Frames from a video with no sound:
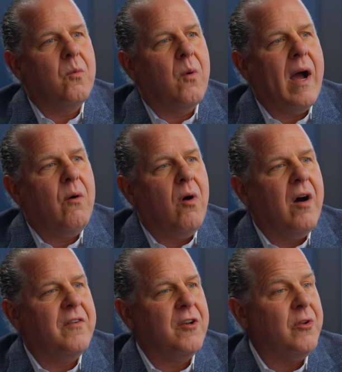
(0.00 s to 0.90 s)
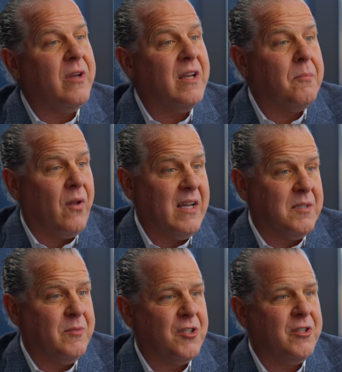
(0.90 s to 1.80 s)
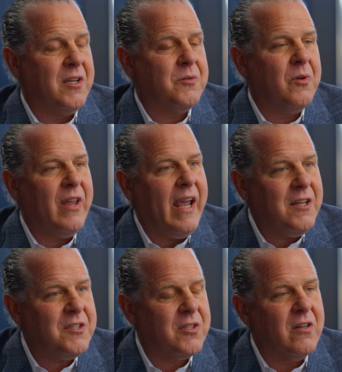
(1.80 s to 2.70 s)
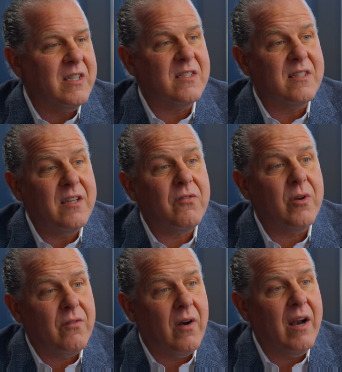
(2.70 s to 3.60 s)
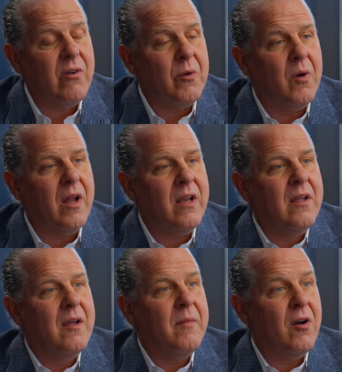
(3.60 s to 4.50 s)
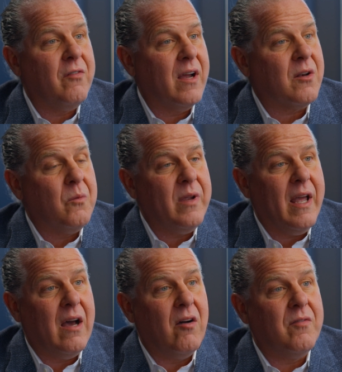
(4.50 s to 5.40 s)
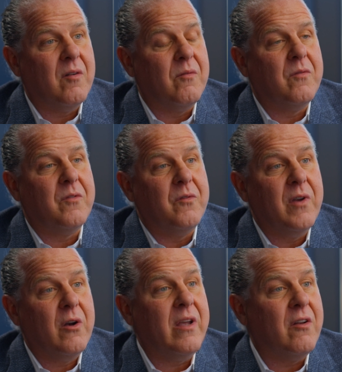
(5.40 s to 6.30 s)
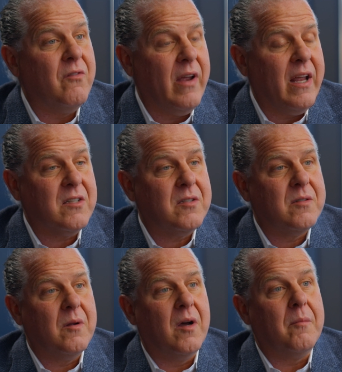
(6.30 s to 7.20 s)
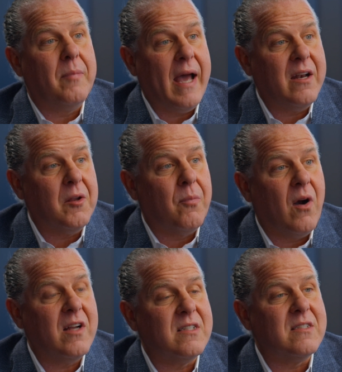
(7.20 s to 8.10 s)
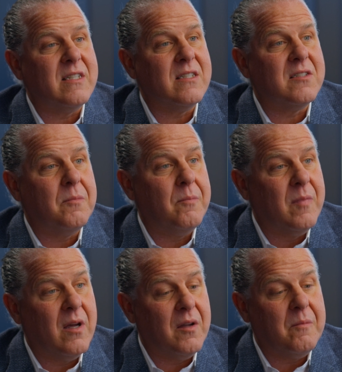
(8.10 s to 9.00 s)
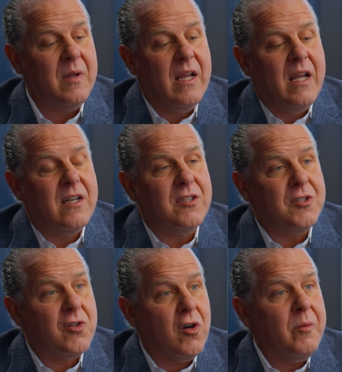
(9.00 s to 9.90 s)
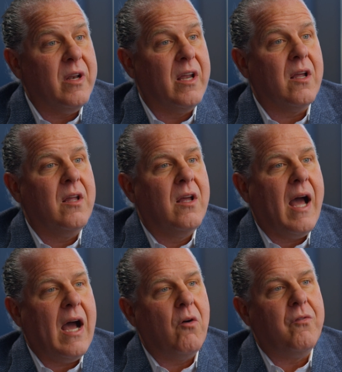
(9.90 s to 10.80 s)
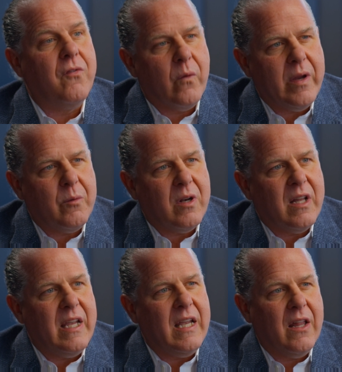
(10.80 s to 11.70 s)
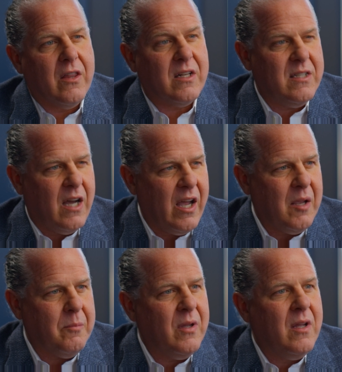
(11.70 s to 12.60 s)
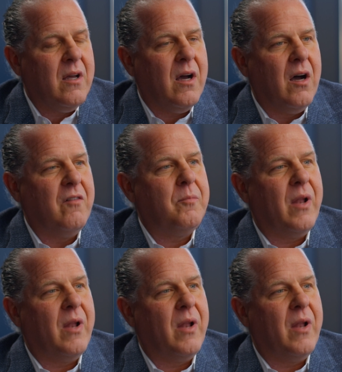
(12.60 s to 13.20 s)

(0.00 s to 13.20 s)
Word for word: how often do you need plasma exchange? Well, the answer is different for everyone. Matter of fact, we have very advanced uh, patented processes de um, determining how frequently the type of